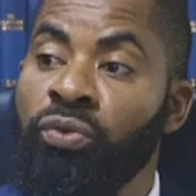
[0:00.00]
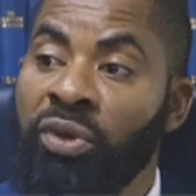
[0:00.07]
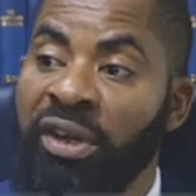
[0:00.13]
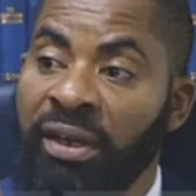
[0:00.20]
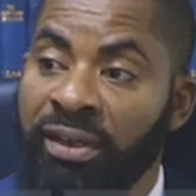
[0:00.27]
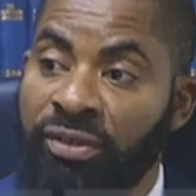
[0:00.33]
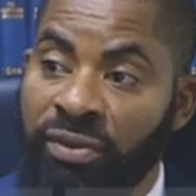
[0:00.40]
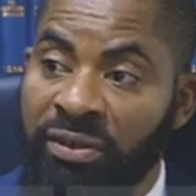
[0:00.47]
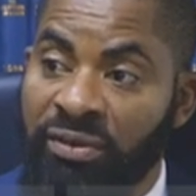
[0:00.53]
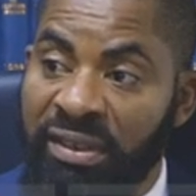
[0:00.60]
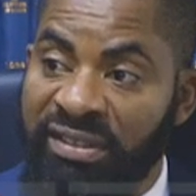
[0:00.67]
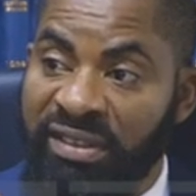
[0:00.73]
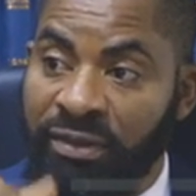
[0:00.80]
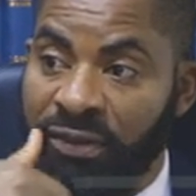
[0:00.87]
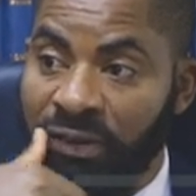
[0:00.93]
win in
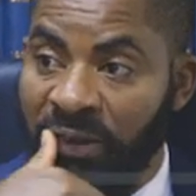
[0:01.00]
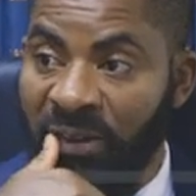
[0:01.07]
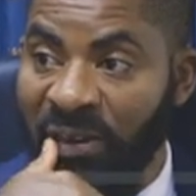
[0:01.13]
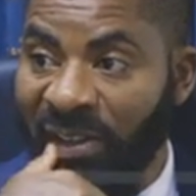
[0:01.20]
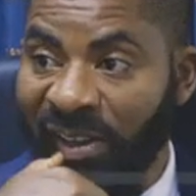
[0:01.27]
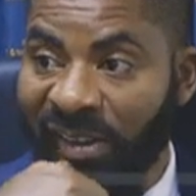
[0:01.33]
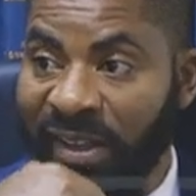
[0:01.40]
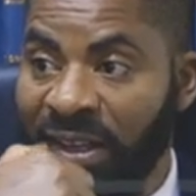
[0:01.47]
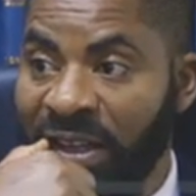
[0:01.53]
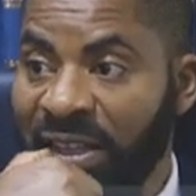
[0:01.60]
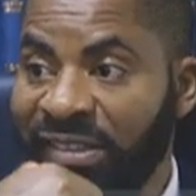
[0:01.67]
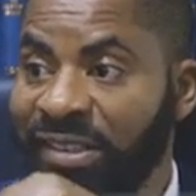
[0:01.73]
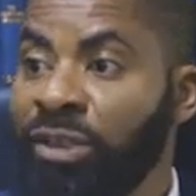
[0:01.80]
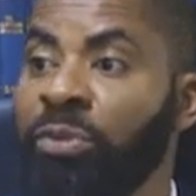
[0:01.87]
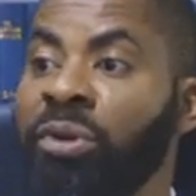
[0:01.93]
2027,
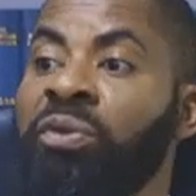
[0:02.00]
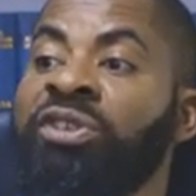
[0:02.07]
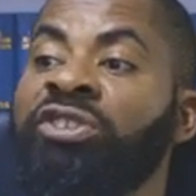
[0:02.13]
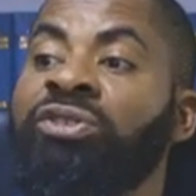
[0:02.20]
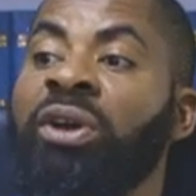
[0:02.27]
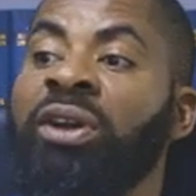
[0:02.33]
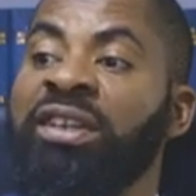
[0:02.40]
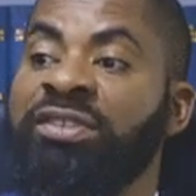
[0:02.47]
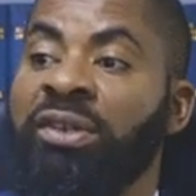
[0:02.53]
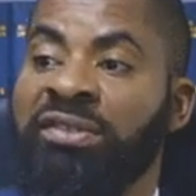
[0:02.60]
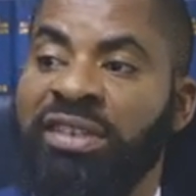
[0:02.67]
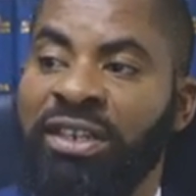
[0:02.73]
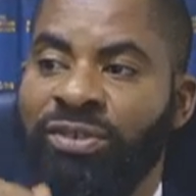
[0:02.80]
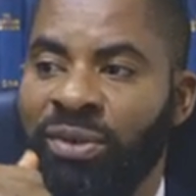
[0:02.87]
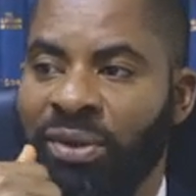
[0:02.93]
Tinubu will install a
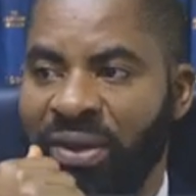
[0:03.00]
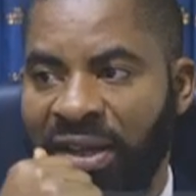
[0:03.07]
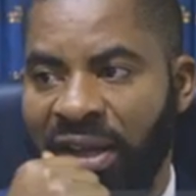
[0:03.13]
successor